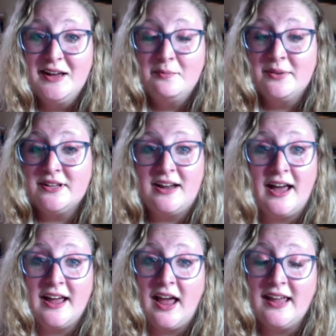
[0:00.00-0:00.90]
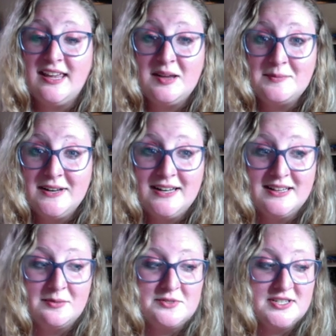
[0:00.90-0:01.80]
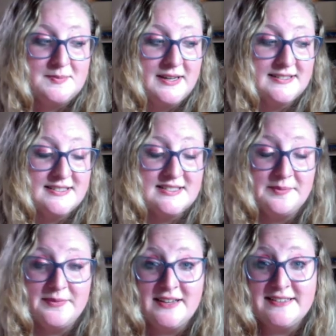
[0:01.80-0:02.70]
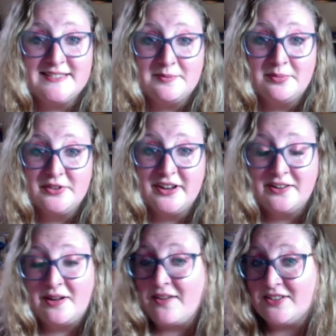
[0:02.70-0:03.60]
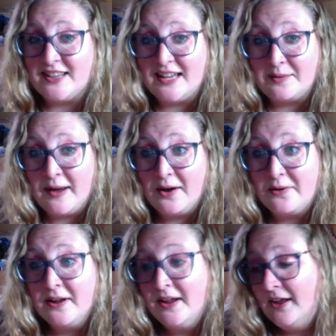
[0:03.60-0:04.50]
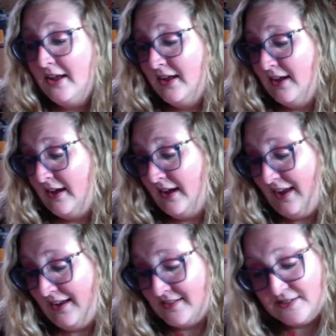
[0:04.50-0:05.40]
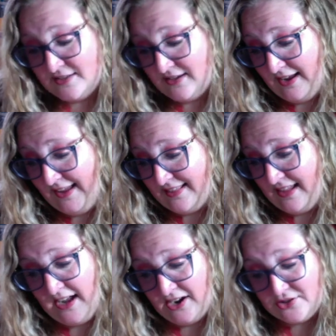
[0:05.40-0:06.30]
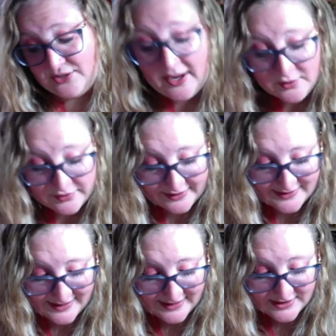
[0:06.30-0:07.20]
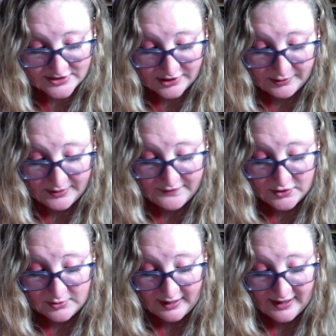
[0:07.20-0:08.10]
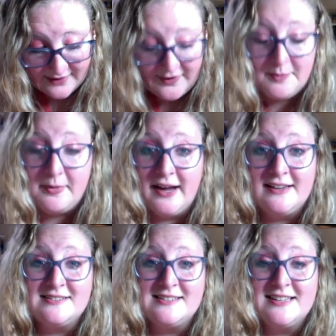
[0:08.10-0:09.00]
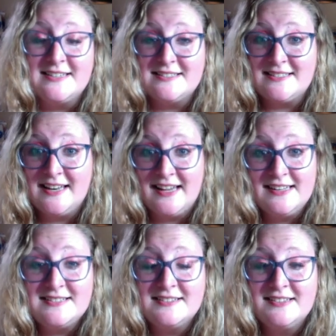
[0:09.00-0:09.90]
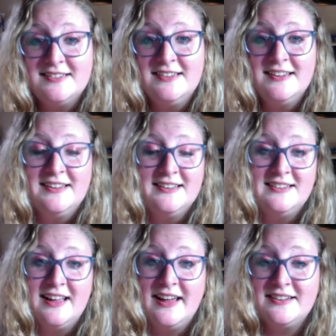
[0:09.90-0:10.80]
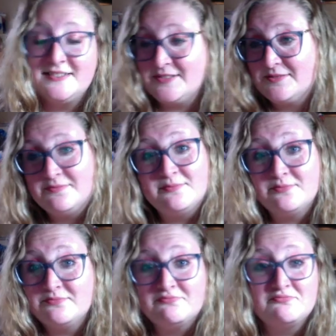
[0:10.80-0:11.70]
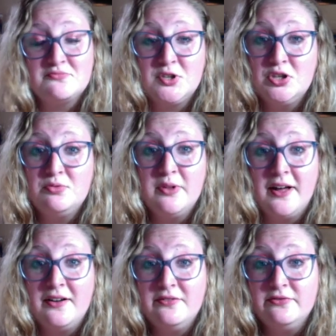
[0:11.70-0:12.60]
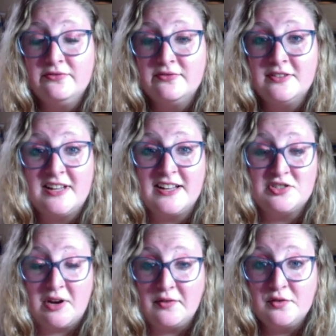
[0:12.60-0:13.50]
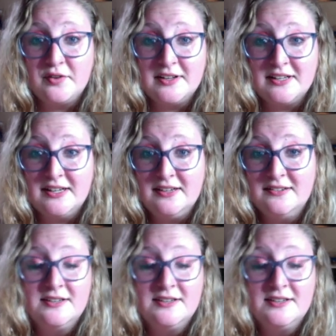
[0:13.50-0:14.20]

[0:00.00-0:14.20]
But I keep knitting them just because it's something simple that I don't have to think about. And they're travel friendly. So if you have a mindless knit that you love and that's travel friendly,